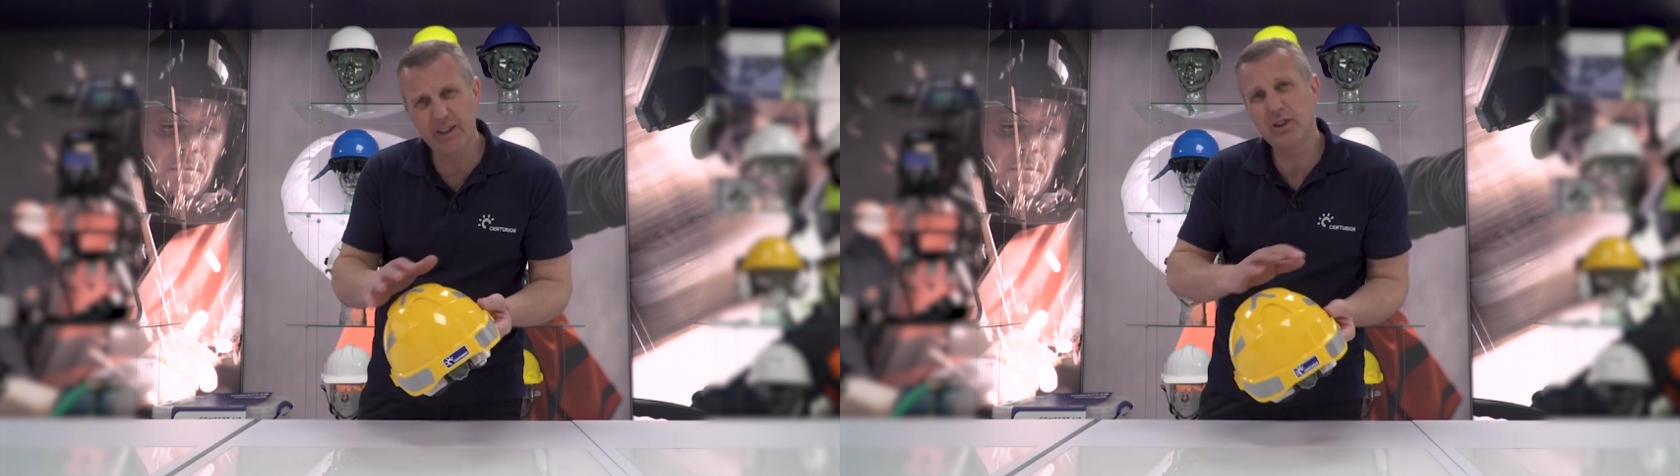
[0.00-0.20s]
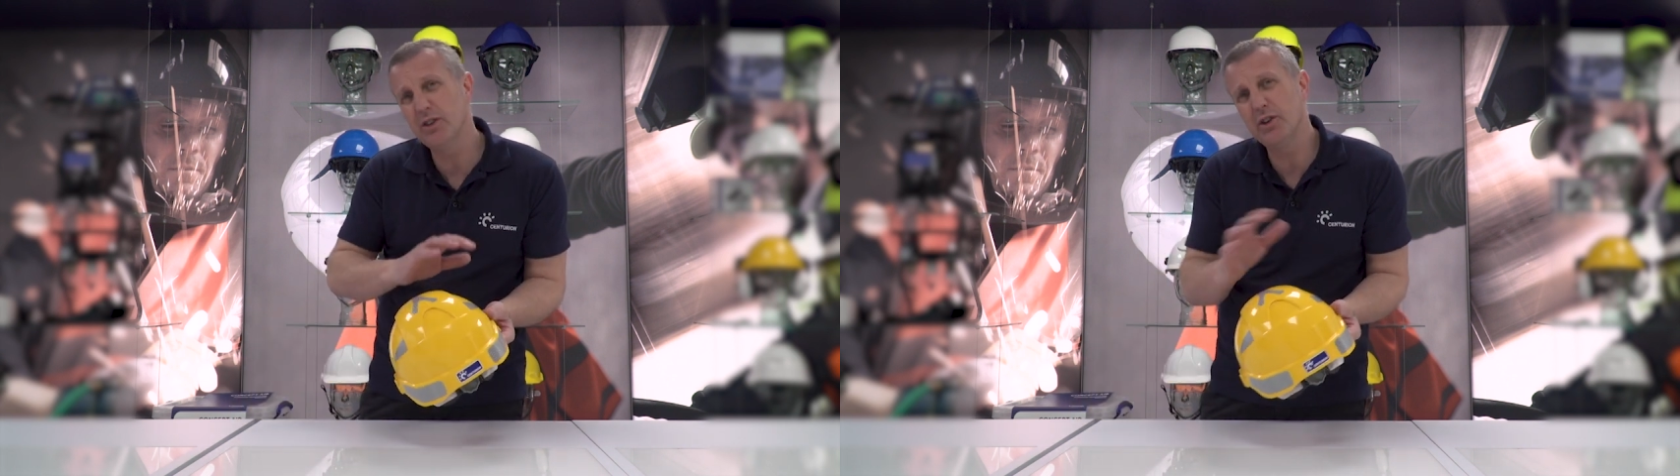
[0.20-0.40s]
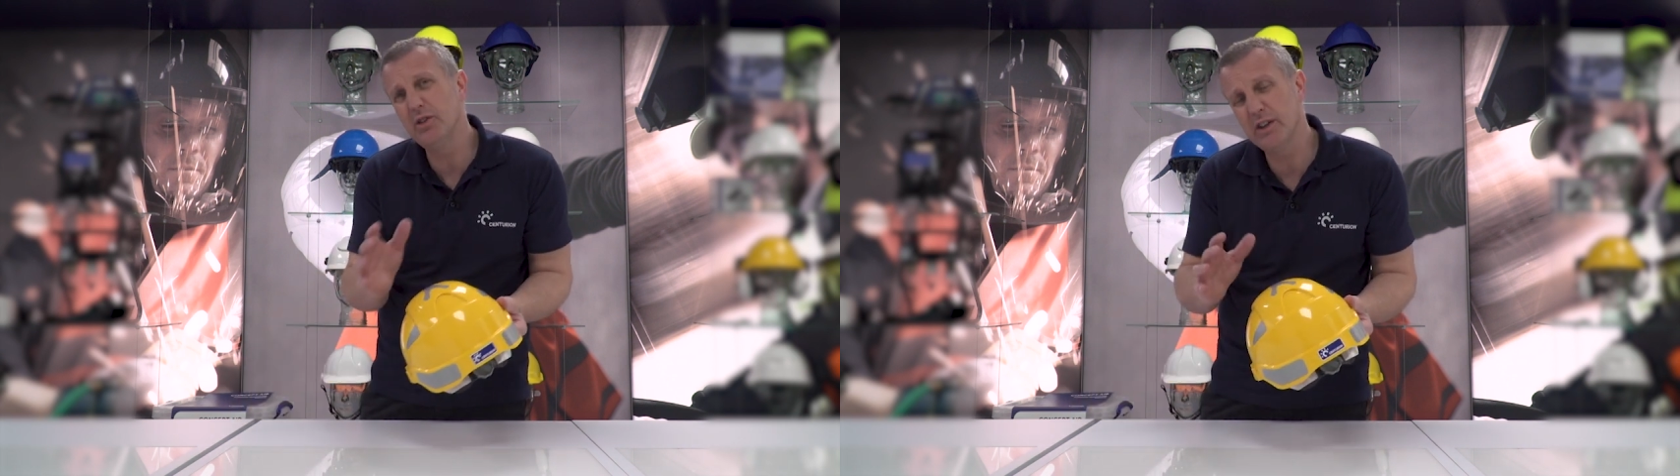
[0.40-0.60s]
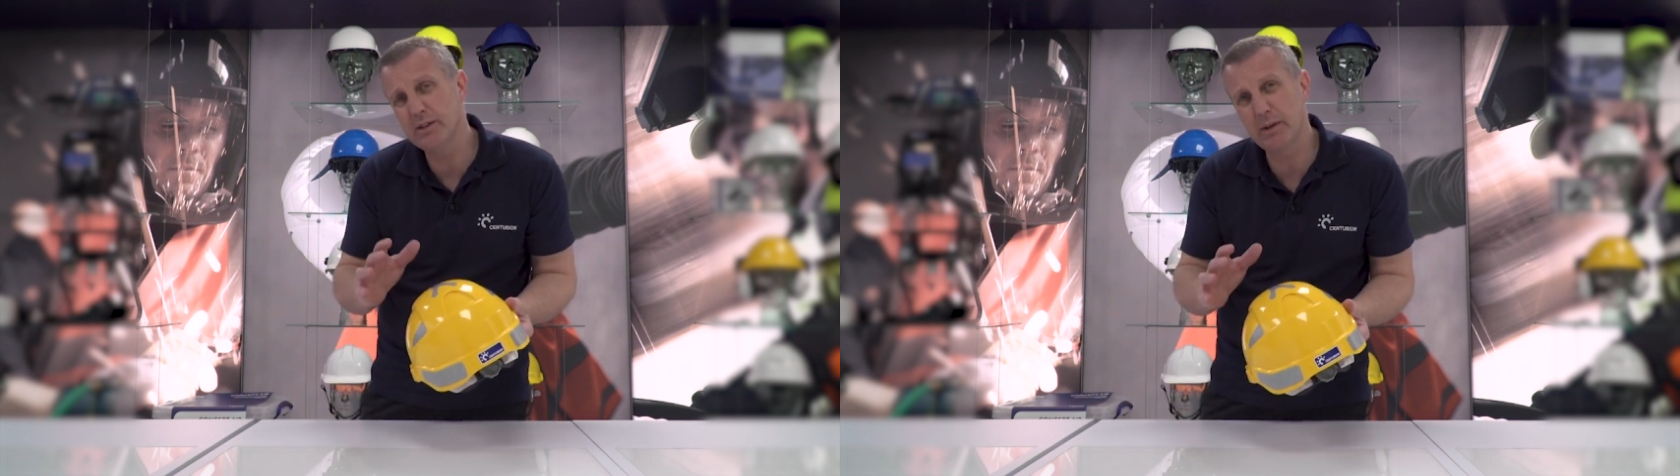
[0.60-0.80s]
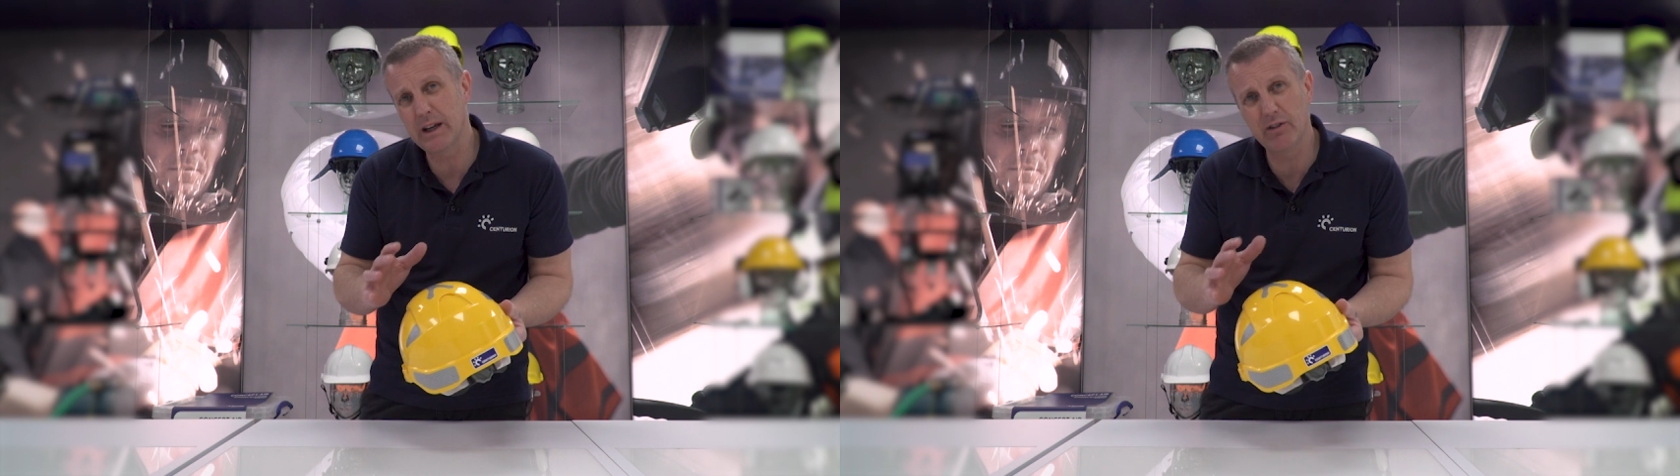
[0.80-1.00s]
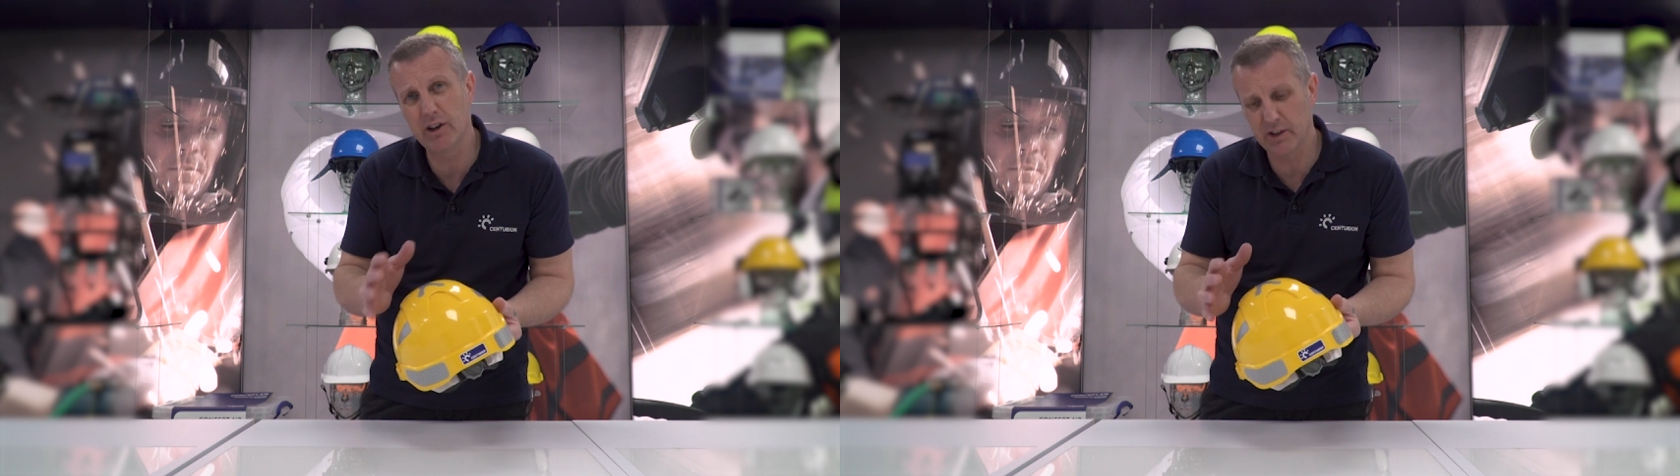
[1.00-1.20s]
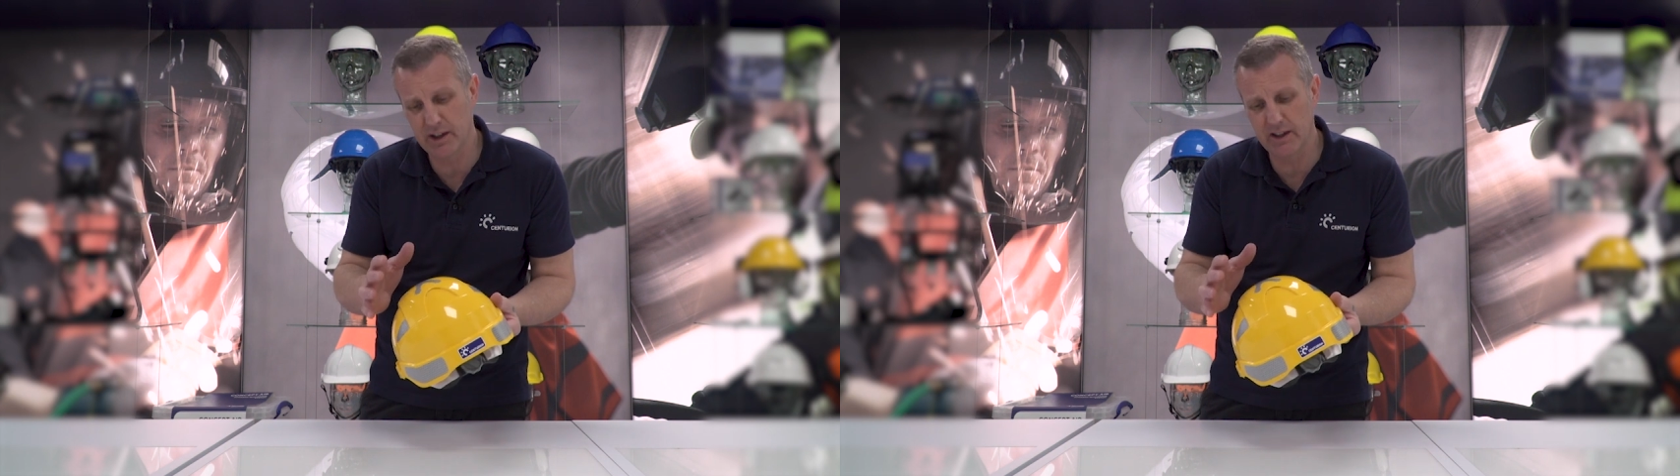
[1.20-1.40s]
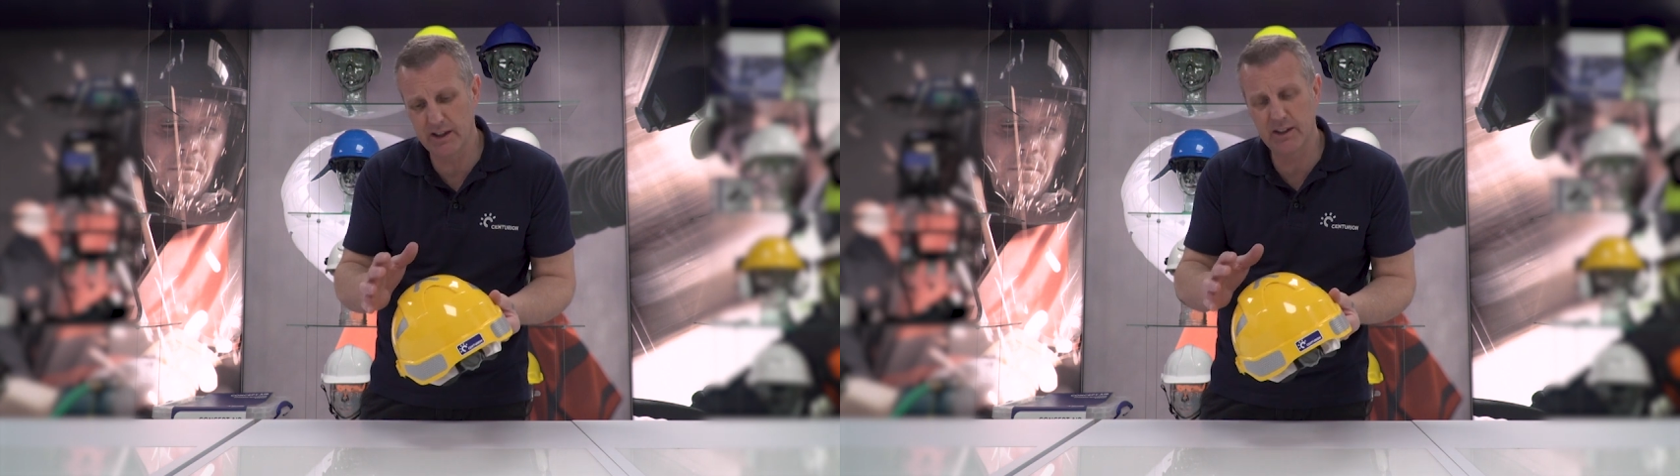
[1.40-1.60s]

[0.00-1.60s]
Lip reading: and you could do this periodically,